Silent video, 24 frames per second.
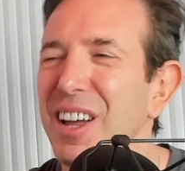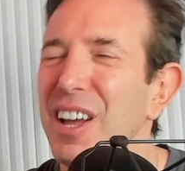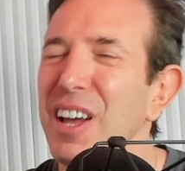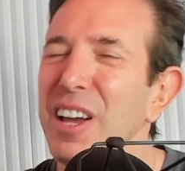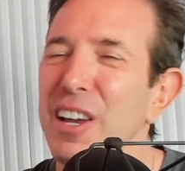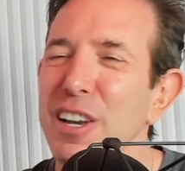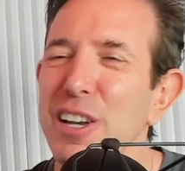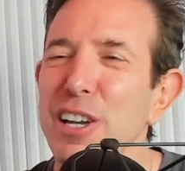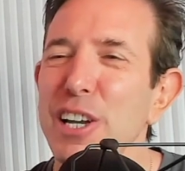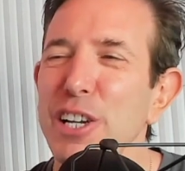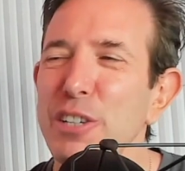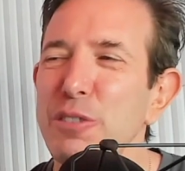
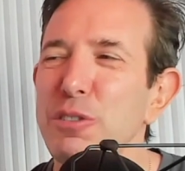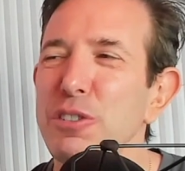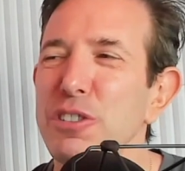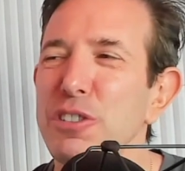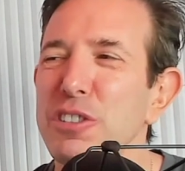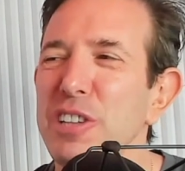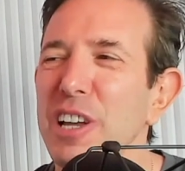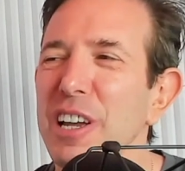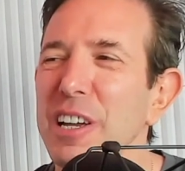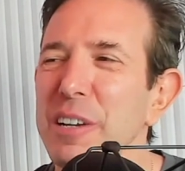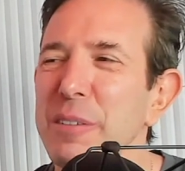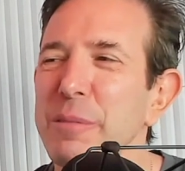Throw
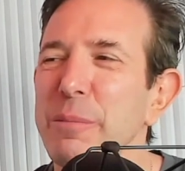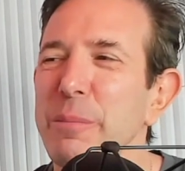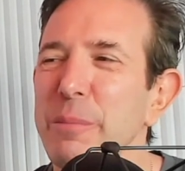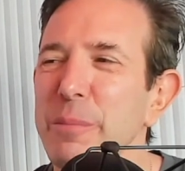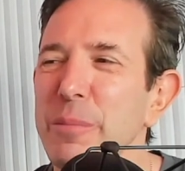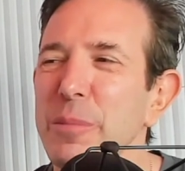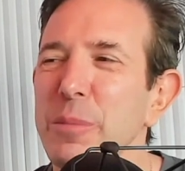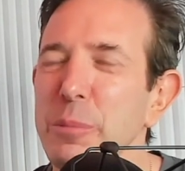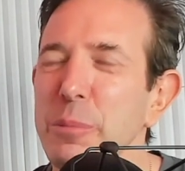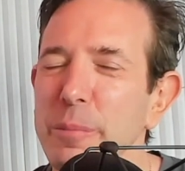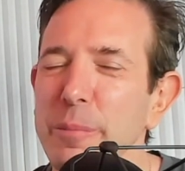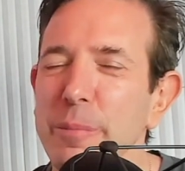them
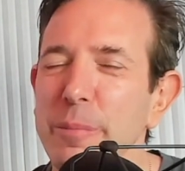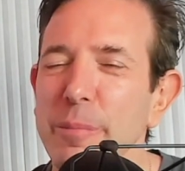into